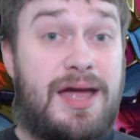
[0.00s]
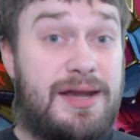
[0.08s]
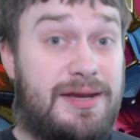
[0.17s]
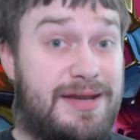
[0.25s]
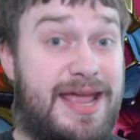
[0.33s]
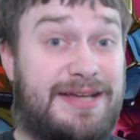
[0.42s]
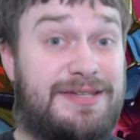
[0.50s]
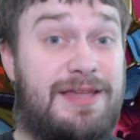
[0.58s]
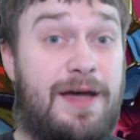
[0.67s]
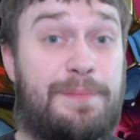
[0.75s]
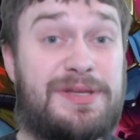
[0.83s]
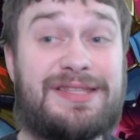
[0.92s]
Next
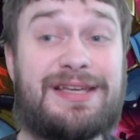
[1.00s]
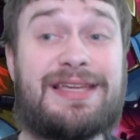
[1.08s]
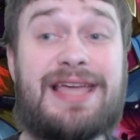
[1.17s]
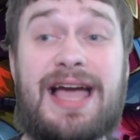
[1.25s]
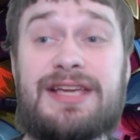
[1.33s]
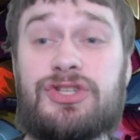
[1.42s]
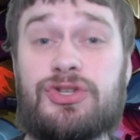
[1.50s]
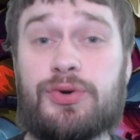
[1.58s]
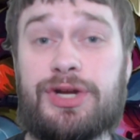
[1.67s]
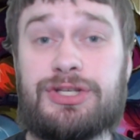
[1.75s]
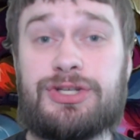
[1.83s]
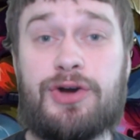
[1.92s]
up is the
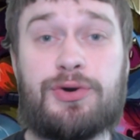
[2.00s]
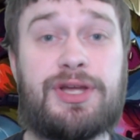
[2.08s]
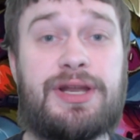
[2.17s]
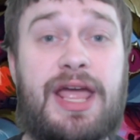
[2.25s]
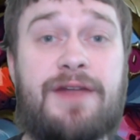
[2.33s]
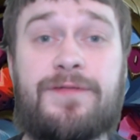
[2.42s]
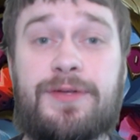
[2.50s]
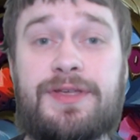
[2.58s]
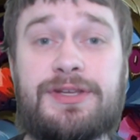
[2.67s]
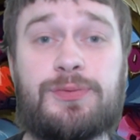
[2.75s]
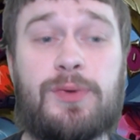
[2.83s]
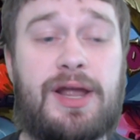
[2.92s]
Geistoid token, and for
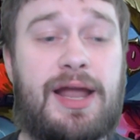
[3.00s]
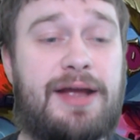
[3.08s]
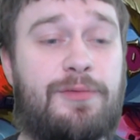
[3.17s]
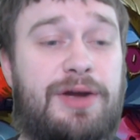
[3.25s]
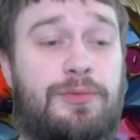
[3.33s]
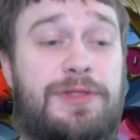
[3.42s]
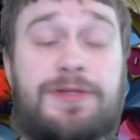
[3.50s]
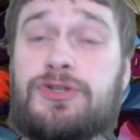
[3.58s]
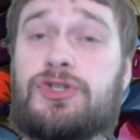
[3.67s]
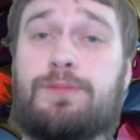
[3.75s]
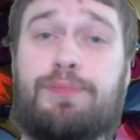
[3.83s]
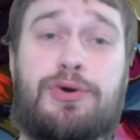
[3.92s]
this one I went with a
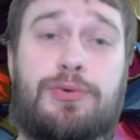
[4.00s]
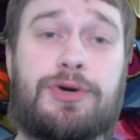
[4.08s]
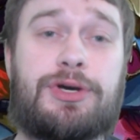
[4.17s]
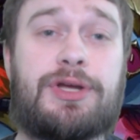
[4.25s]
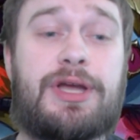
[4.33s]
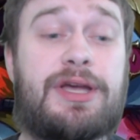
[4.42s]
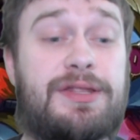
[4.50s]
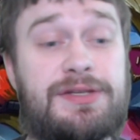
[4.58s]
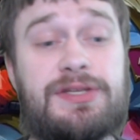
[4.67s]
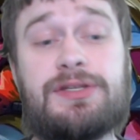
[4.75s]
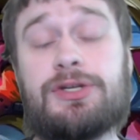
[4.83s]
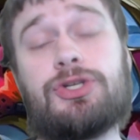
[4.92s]
Spook.
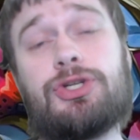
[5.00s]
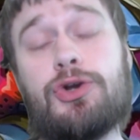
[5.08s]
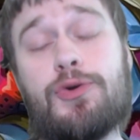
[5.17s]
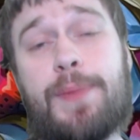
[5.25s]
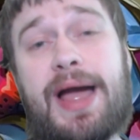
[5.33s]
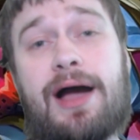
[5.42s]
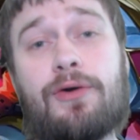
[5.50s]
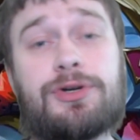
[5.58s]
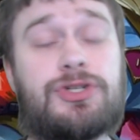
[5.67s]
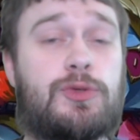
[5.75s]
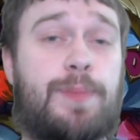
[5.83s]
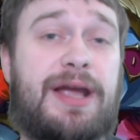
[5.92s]
This is a 2
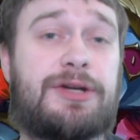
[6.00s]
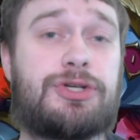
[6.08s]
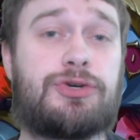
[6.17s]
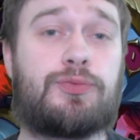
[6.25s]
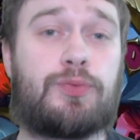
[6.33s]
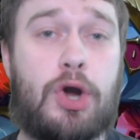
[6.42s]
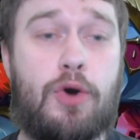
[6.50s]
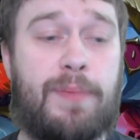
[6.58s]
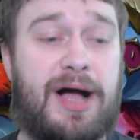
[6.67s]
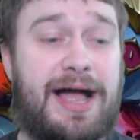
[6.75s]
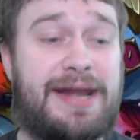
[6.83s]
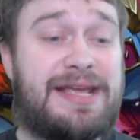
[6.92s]
power Spectre
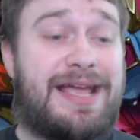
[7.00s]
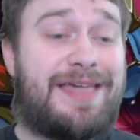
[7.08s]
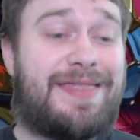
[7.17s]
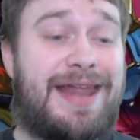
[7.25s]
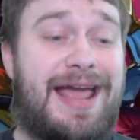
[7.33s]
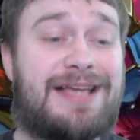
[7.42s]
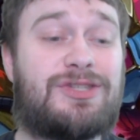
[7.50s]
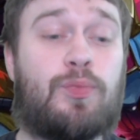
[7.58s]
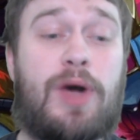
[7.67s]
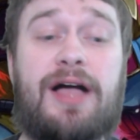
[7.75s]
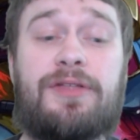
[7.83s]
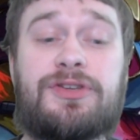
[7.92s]
robot that has,
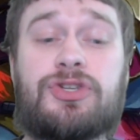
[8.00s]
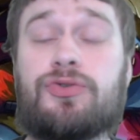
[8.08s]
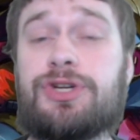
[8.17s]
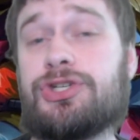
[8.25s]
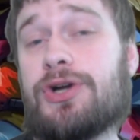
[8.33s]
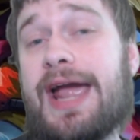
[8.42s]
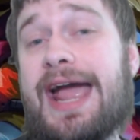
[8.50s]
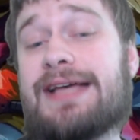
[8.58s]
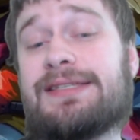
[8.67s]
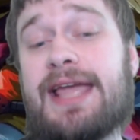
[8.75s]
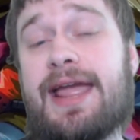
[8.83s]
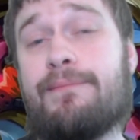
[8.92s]
while this creature
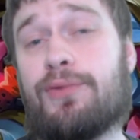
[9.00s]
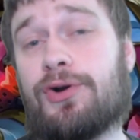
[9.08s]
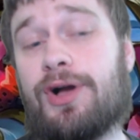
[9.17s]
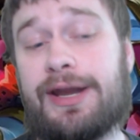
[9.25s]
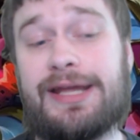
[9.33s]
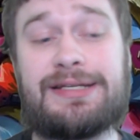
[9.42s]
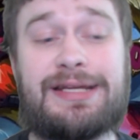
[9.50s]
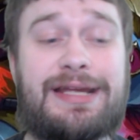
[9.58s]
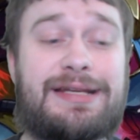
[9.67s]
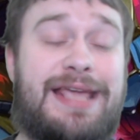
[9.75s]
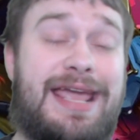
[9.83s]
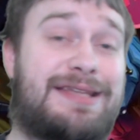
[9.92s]
has amber on it,
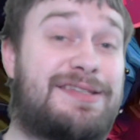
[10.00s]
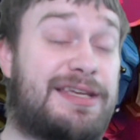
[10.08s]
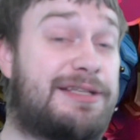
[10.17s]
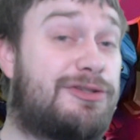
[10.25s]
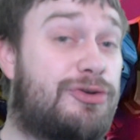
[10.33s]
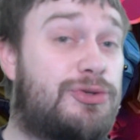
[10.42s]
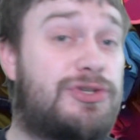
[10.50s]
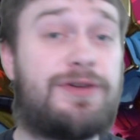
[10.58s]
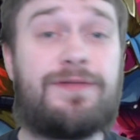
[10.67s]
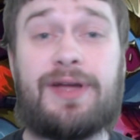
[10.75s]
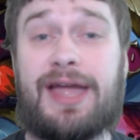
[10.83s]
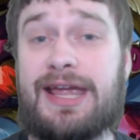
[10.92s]
it gains
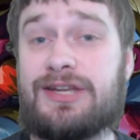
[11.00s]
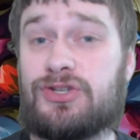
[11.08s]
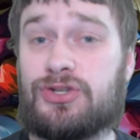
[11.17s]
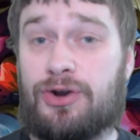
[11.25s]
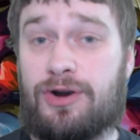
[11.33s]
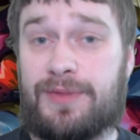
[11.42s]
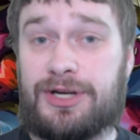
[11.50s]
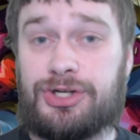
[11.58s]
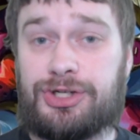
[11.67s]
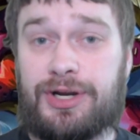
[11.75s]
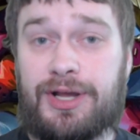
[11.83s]
Elusive and Skirmish.